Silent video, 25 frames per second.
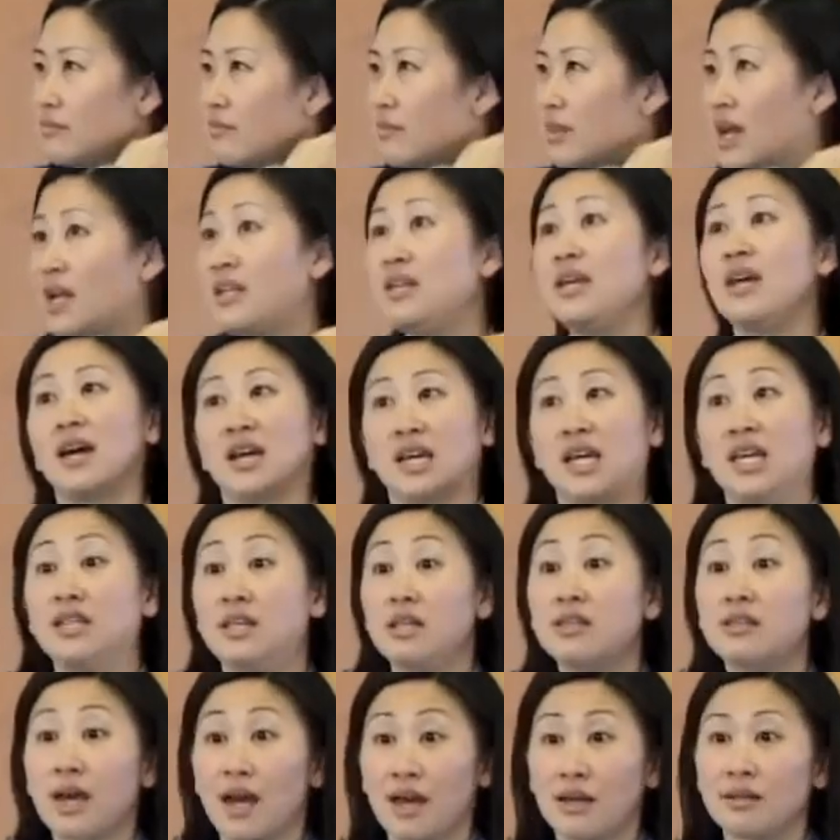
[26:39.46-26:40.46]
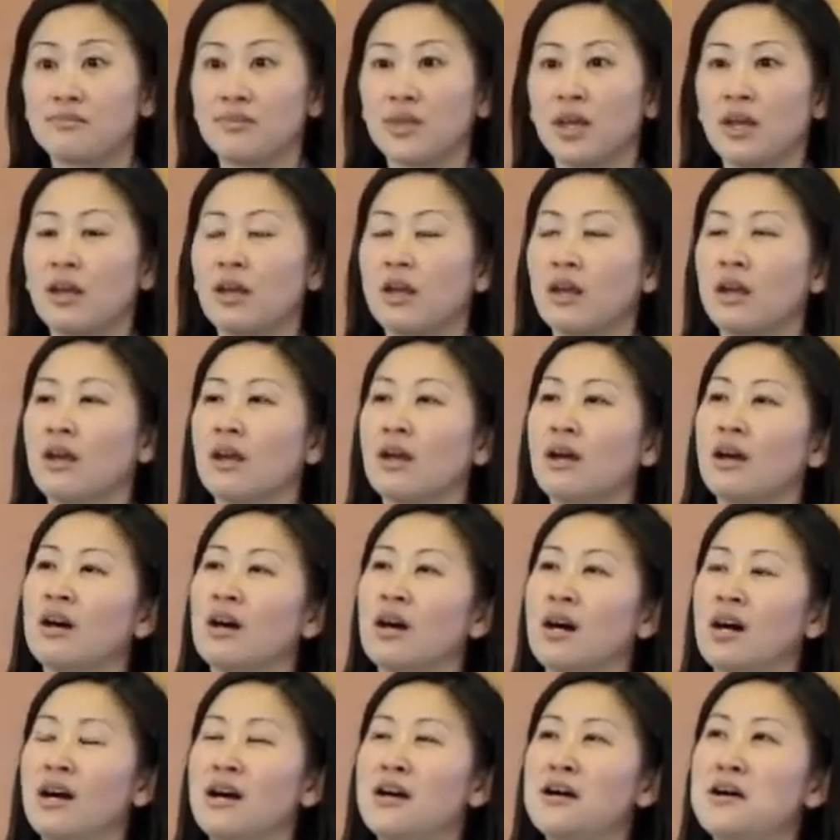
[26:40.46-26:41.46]
And yeah, he did that.
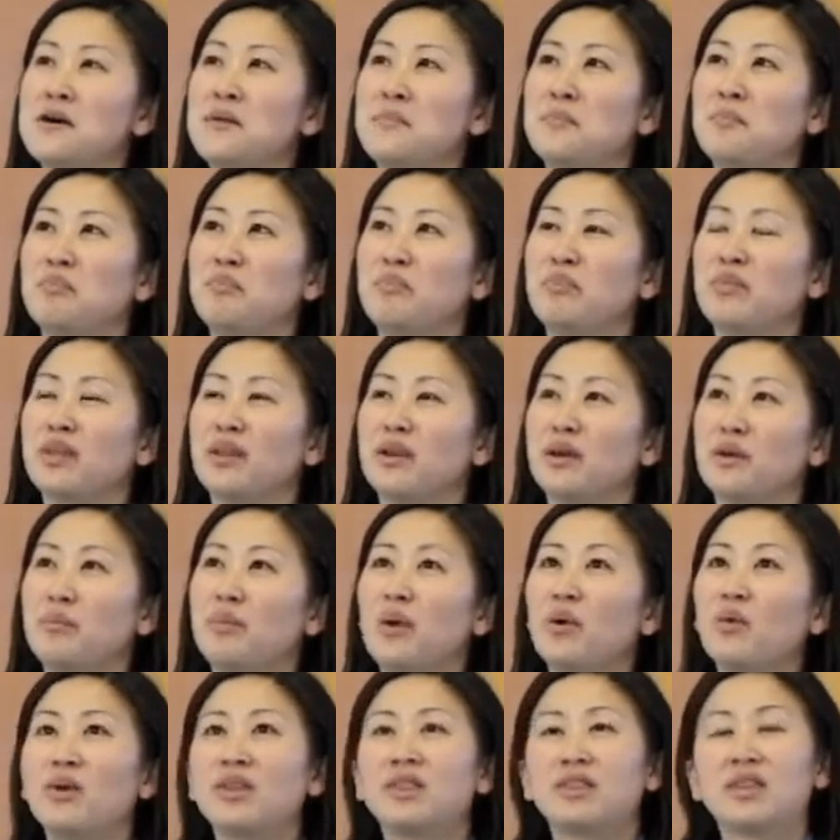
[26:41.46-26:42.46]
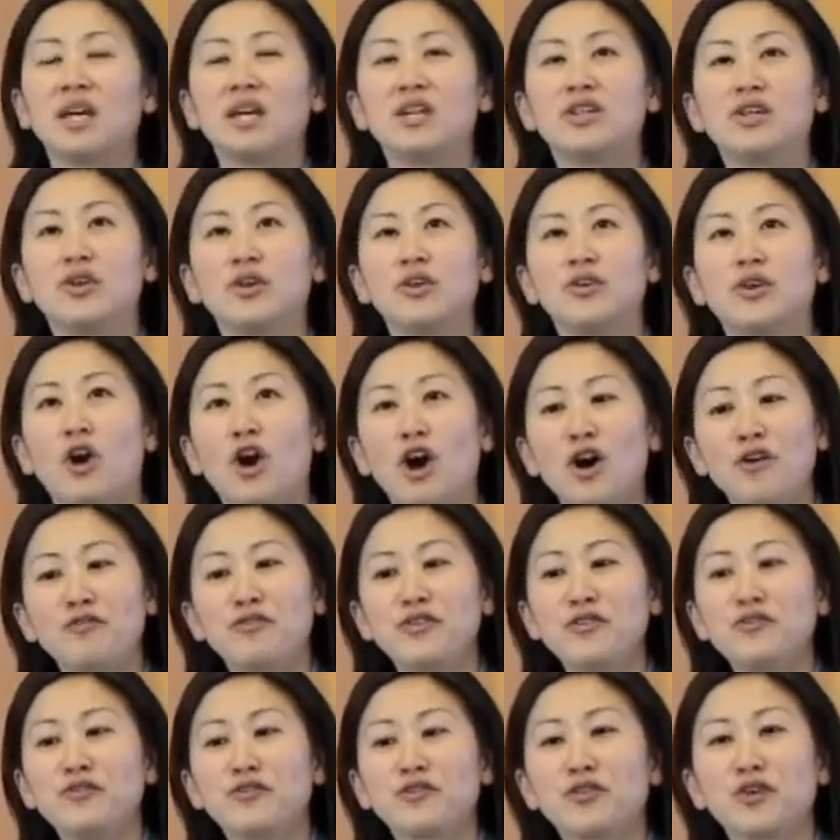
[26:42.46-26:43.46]
But what they
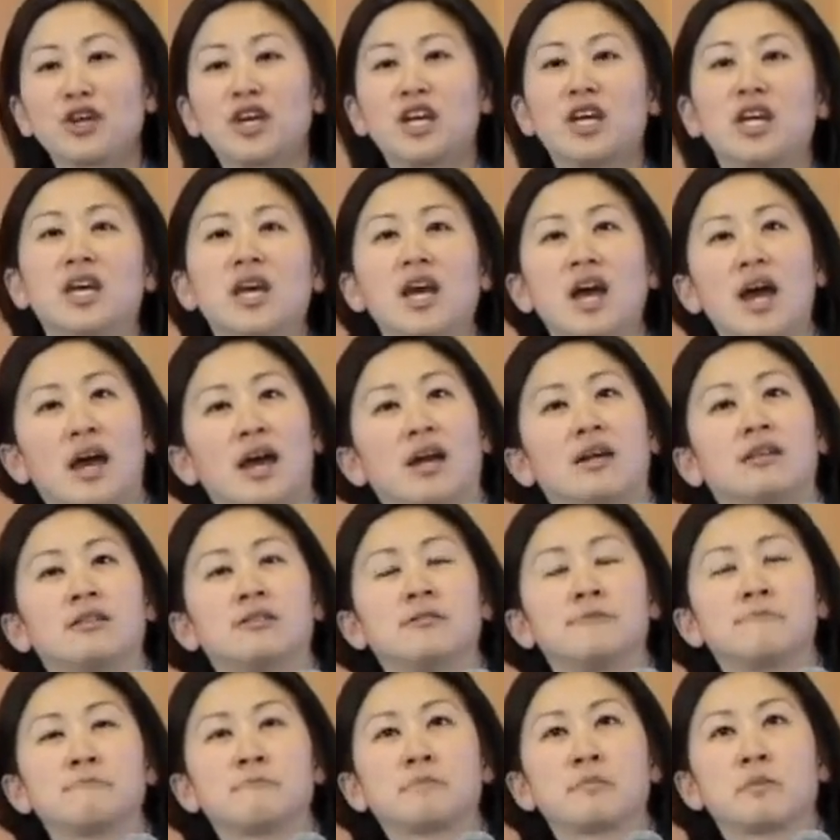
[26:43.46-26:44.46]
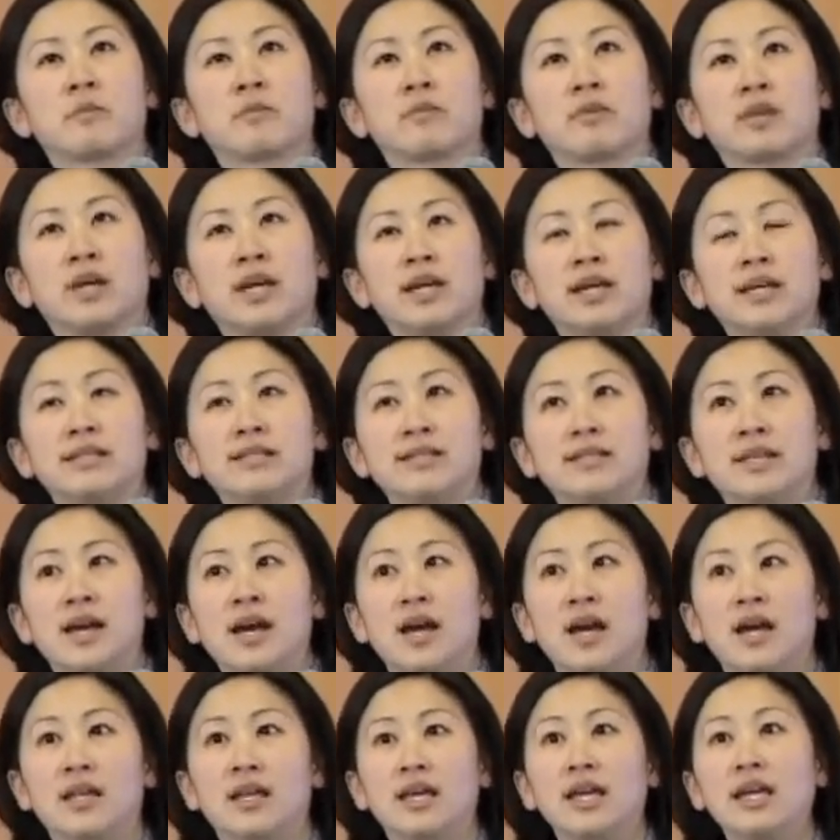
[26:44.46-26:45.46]
often forget is
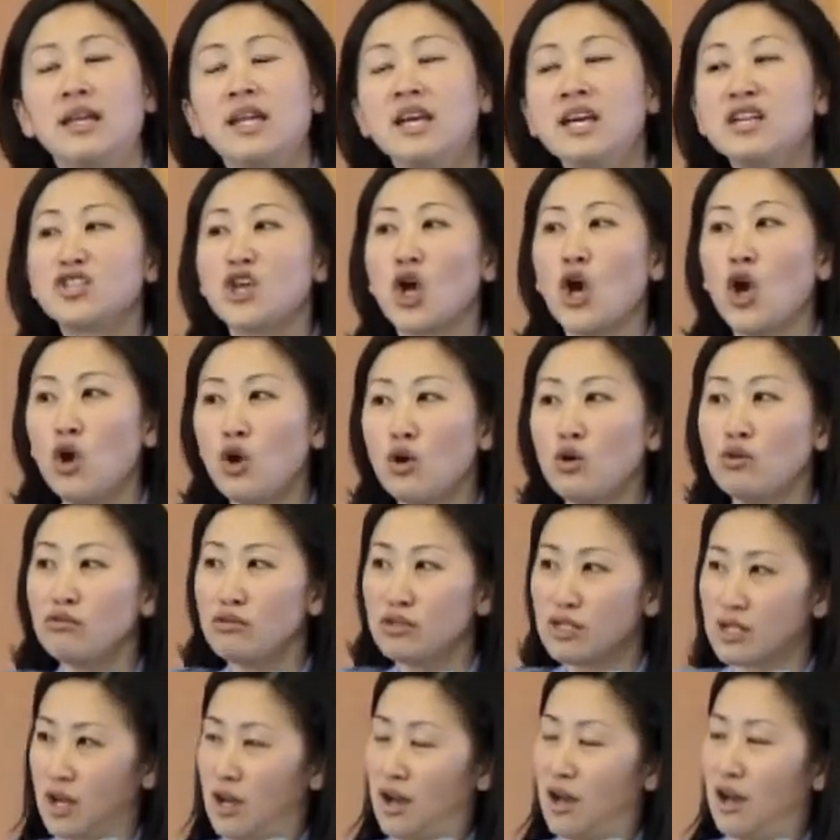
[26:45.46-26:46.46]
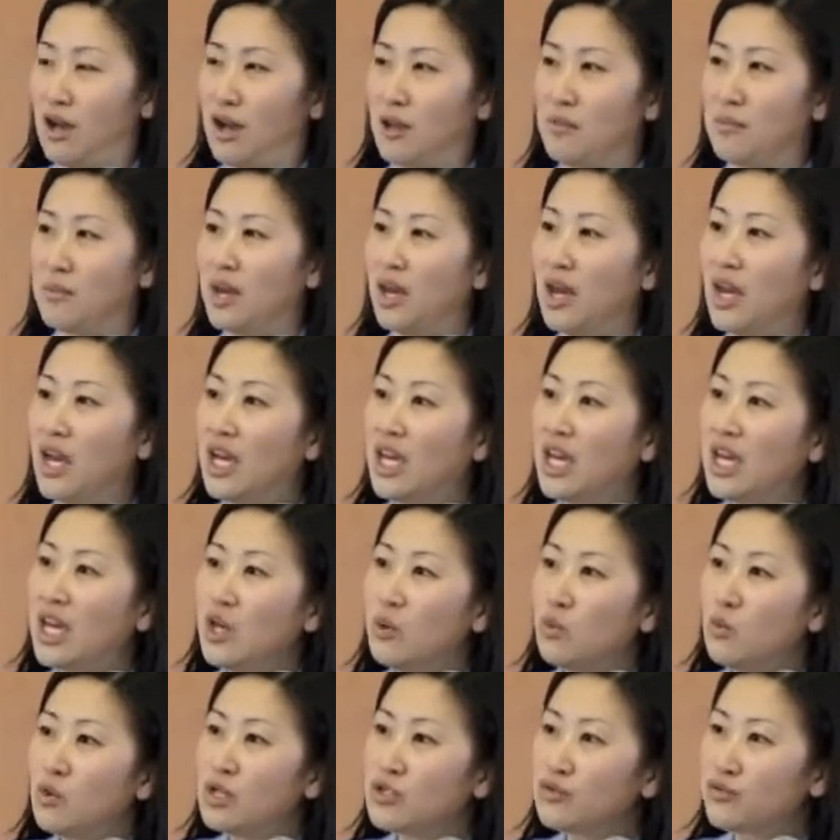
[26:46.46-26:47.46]
that in his own time, he
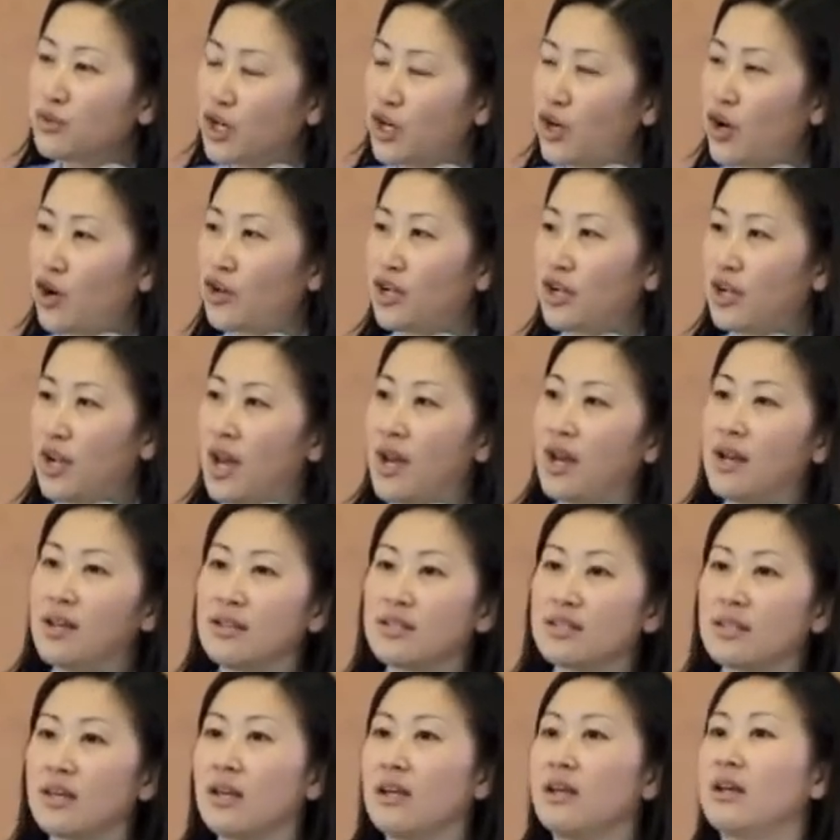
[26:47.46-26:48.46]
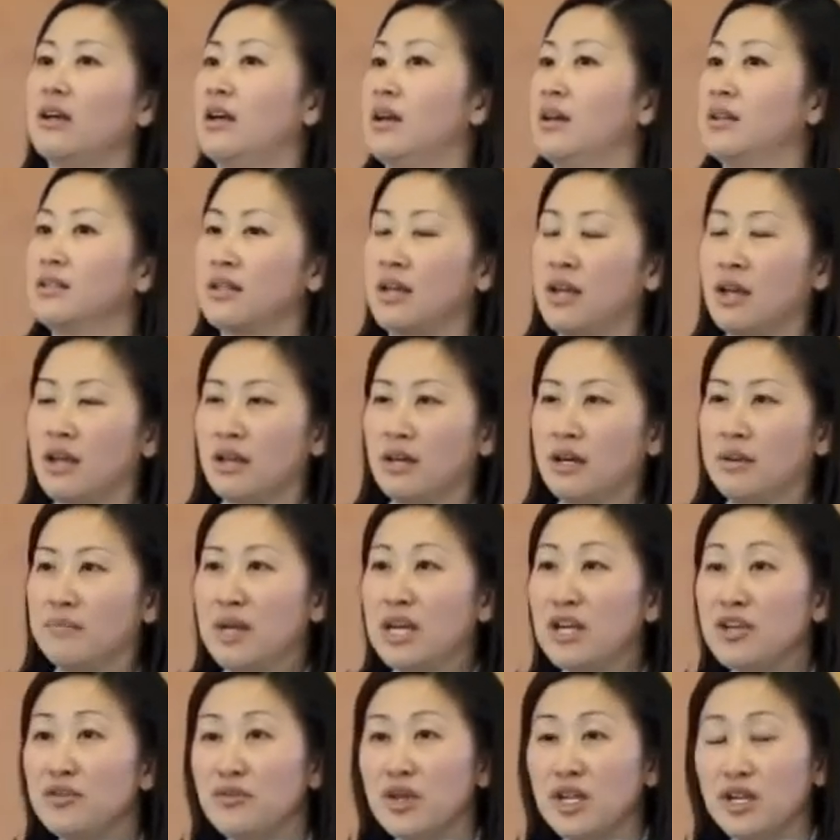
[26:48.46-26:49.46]
was regarded as an
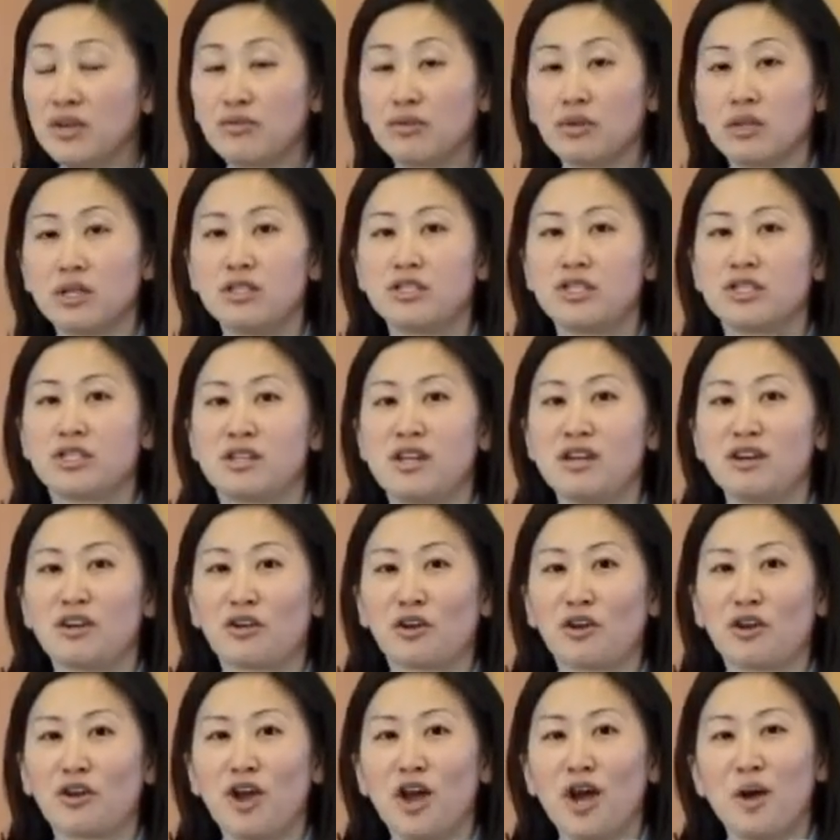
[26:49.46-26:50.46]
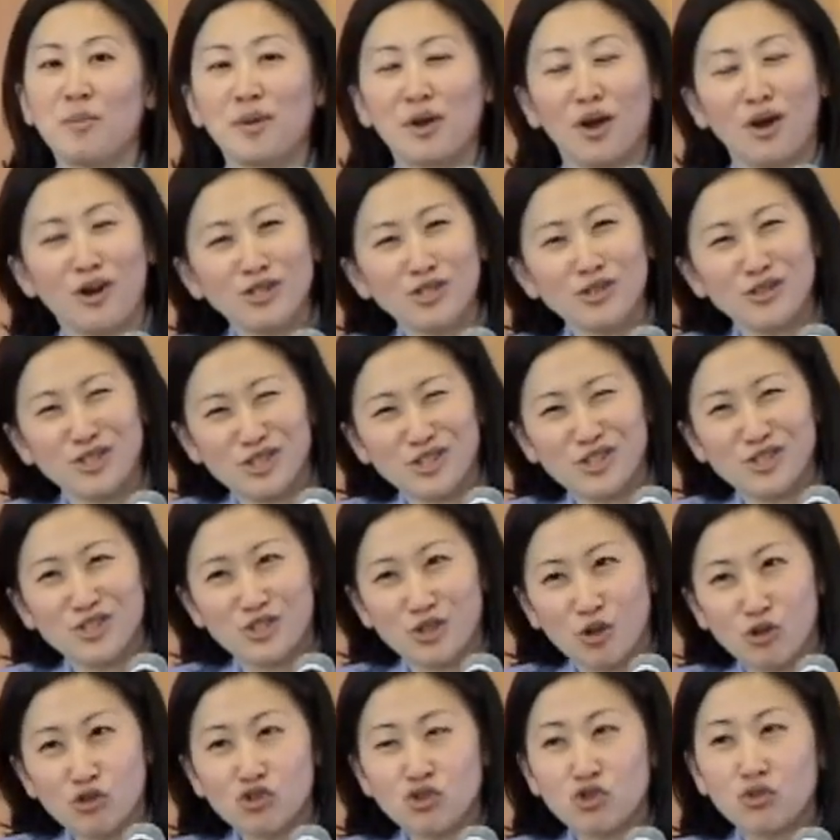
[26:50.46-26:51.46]
innovative religious thinker, but also as a
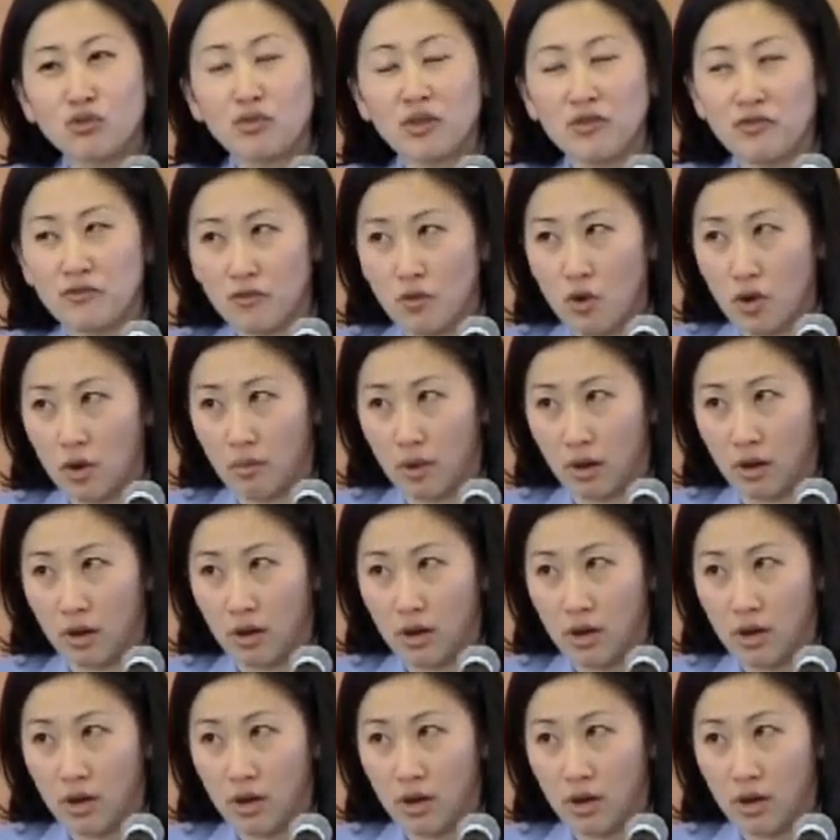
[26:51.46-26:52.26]
social reformer.